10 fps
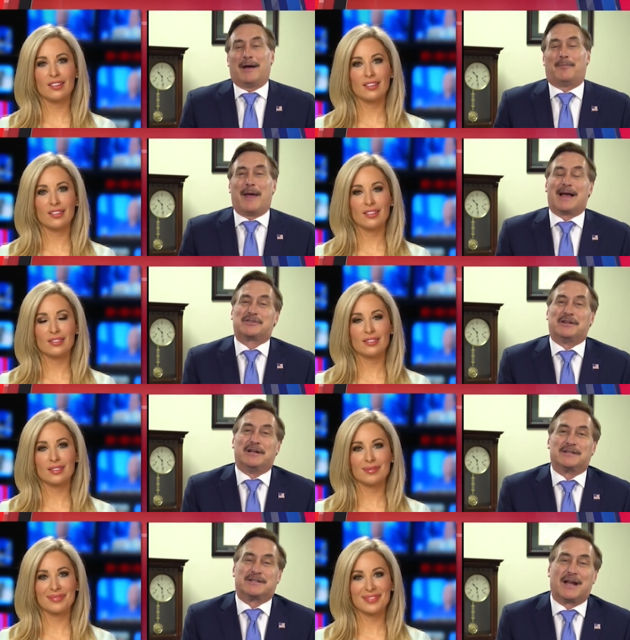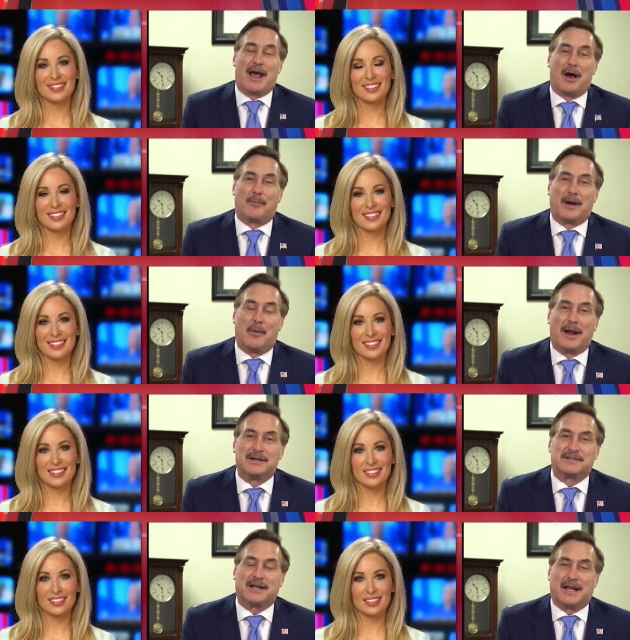Speaker 1: my passion is to help, and I want
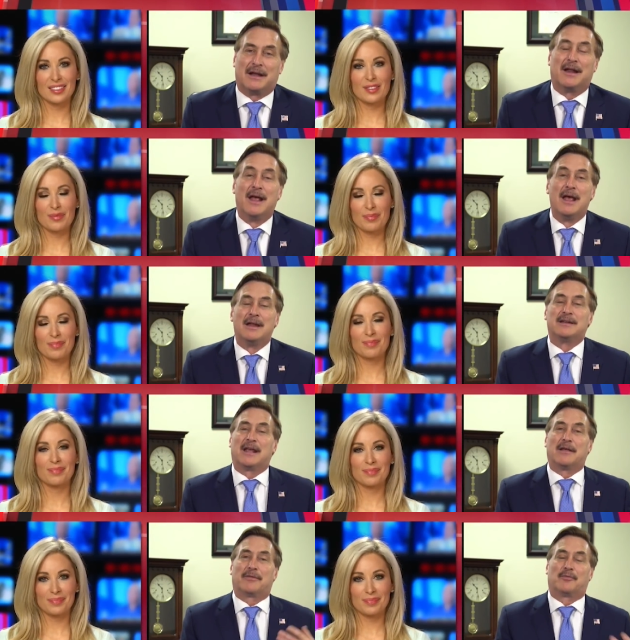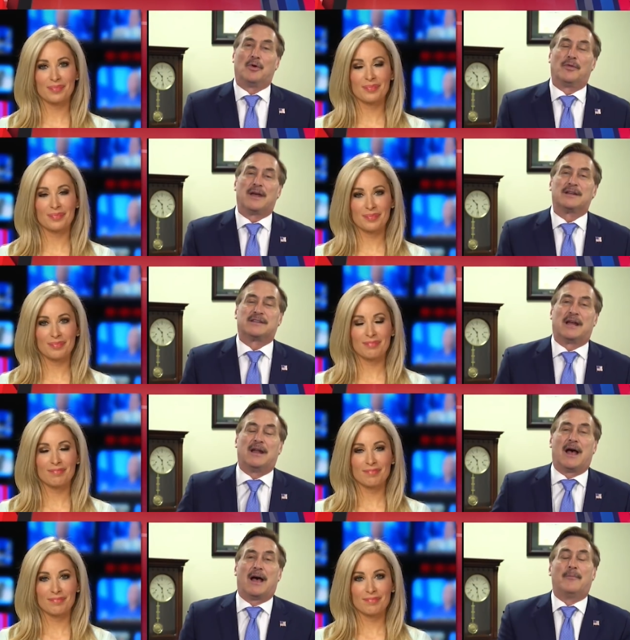us to get to get through this.
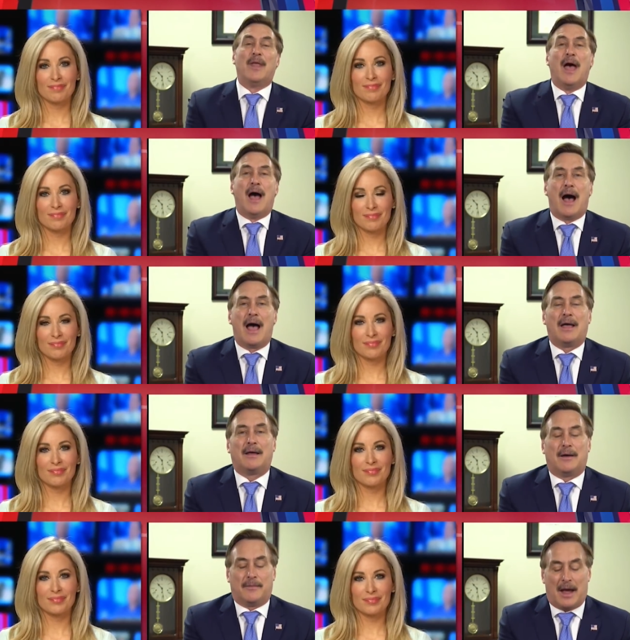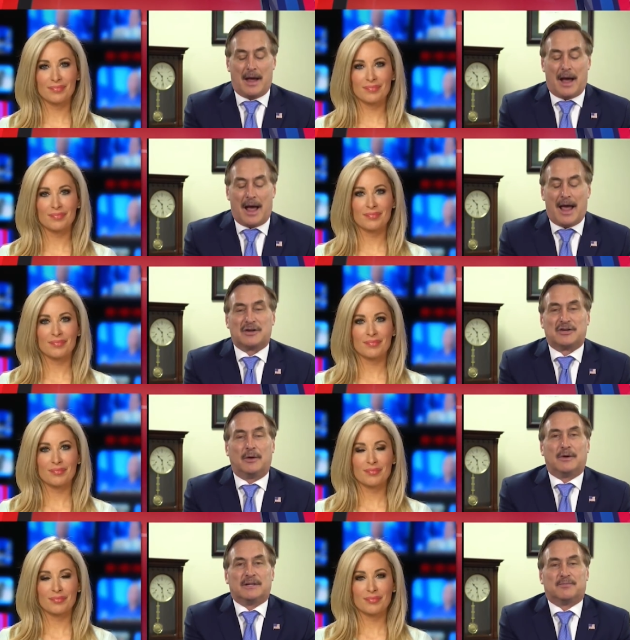And um, I I, I, actually
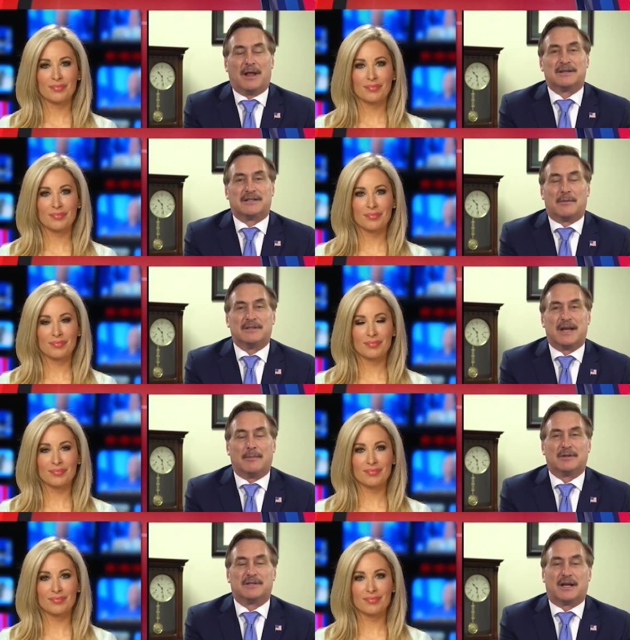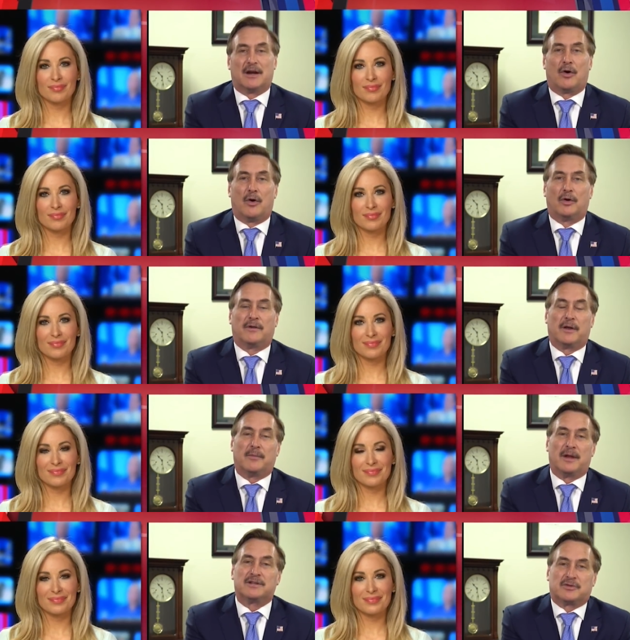was blessed. I was able to get a hold of the
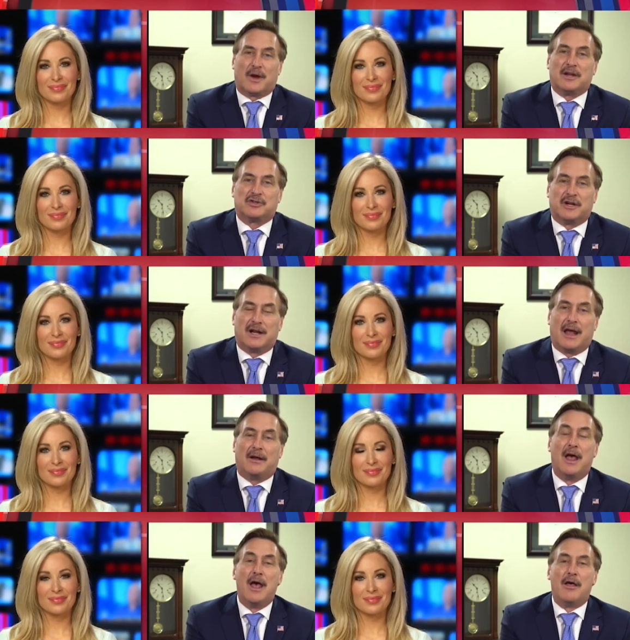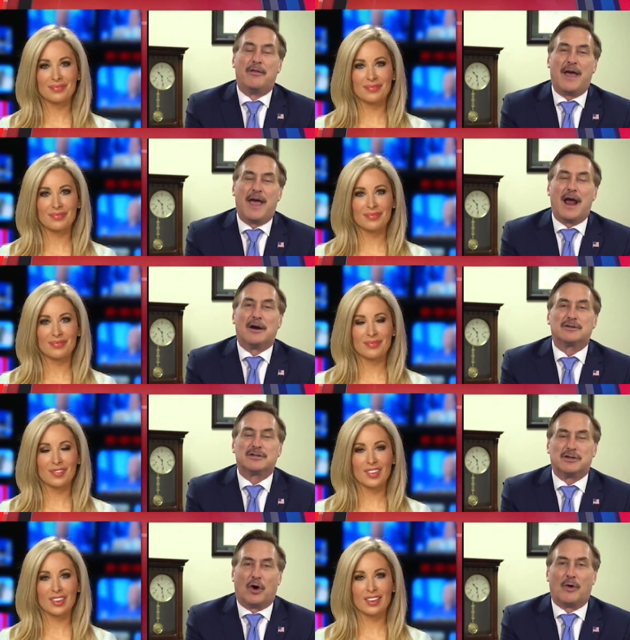administration, and they are
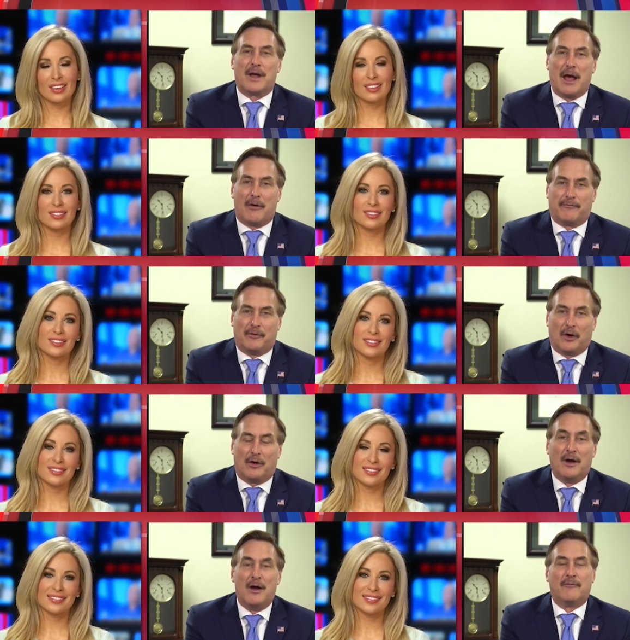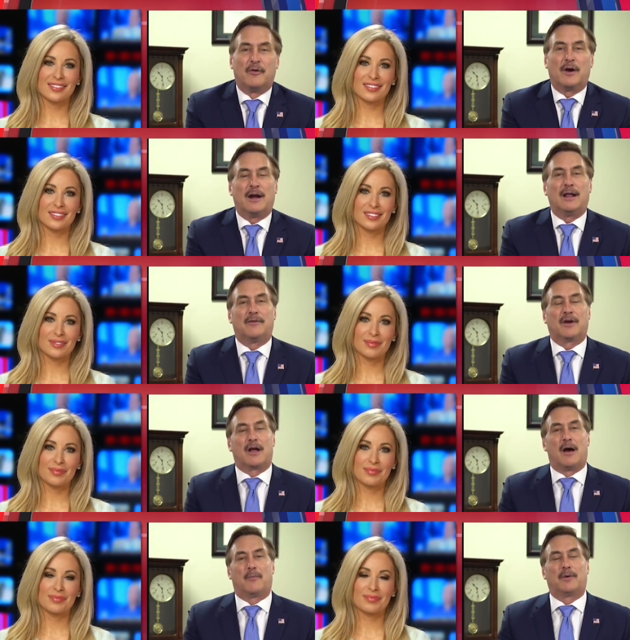so helpful for any of the
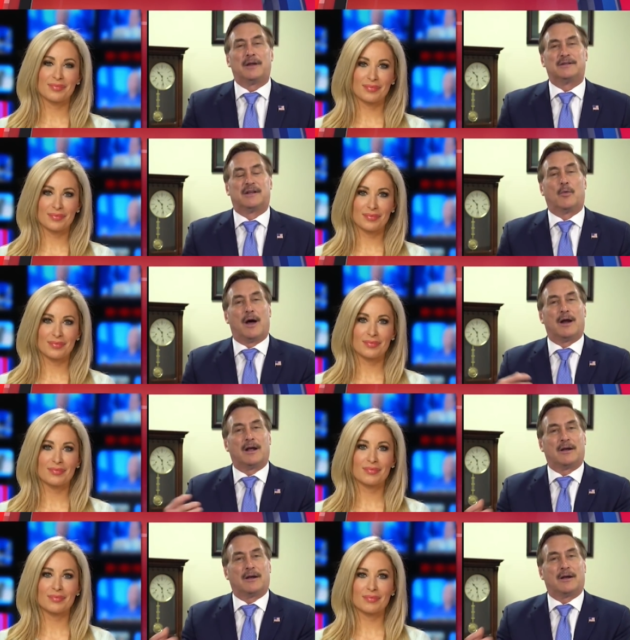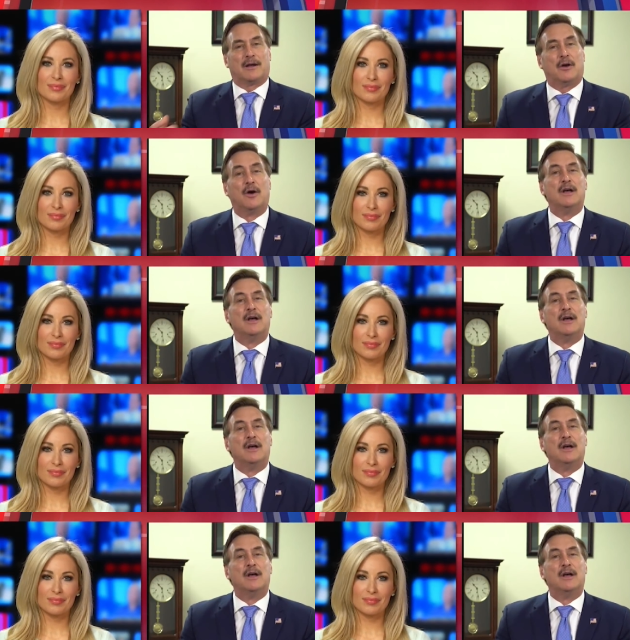companies that want to, you know,